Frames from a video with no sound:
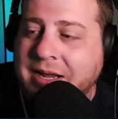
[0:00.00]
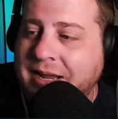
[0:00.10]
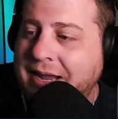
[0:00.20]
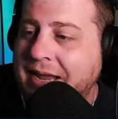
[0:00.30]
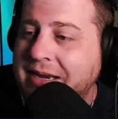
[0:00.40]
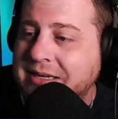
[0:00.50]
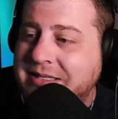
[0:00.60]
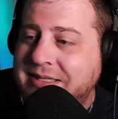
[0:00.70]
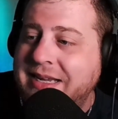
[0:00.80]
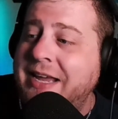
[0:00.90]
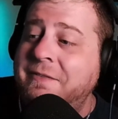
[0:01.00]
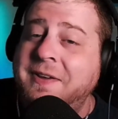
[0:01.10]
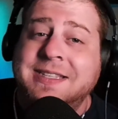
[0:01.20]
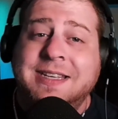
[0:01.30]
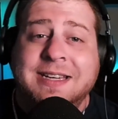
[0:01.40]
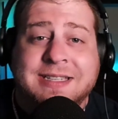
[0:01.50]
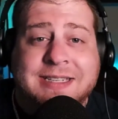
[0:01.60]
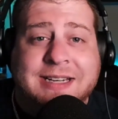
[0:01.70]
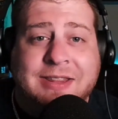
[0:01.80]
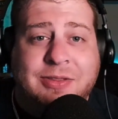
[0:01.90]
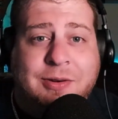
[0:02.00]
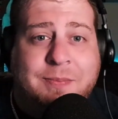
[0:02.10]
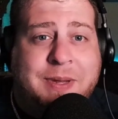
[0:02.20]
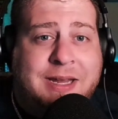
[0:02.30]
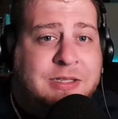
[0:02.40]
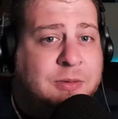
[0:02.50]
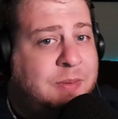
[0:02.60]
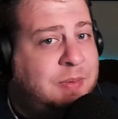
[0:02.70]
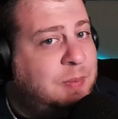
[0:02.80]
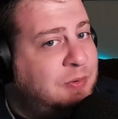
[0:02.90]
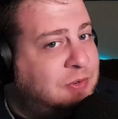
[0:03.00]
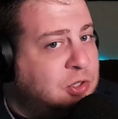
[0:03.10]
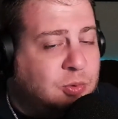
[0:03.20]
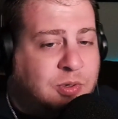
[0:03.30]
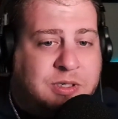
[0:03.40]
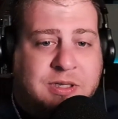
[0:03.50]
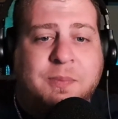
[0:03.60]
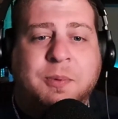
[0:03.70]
and see if he's going to stick at third base or maybe move to shortstop.